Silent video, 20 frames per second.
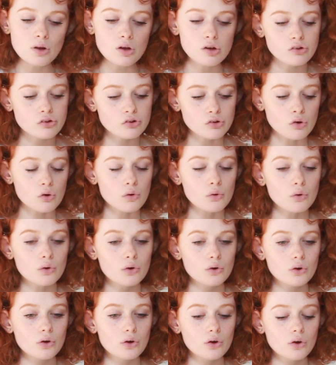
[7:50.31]
So
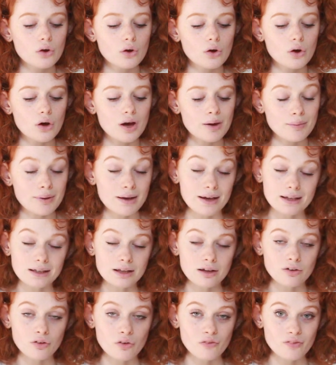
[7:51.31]
I'm getting a
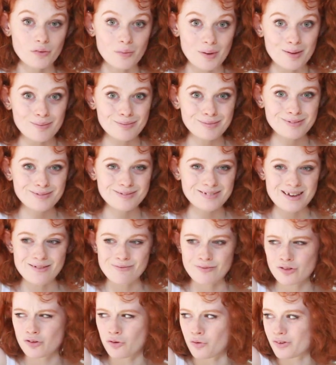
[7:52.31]
little overwhelmed,
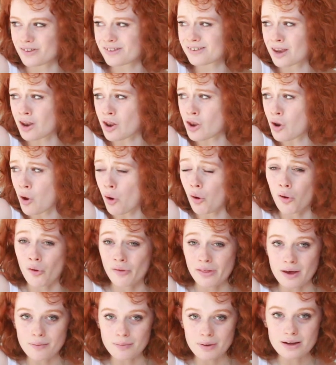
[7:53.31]
even though it's not all
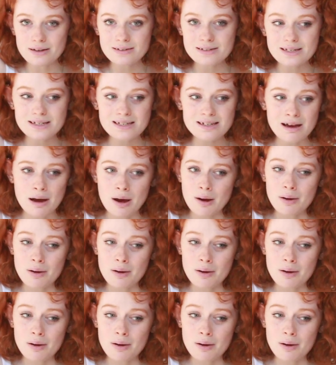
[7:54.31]
that messy.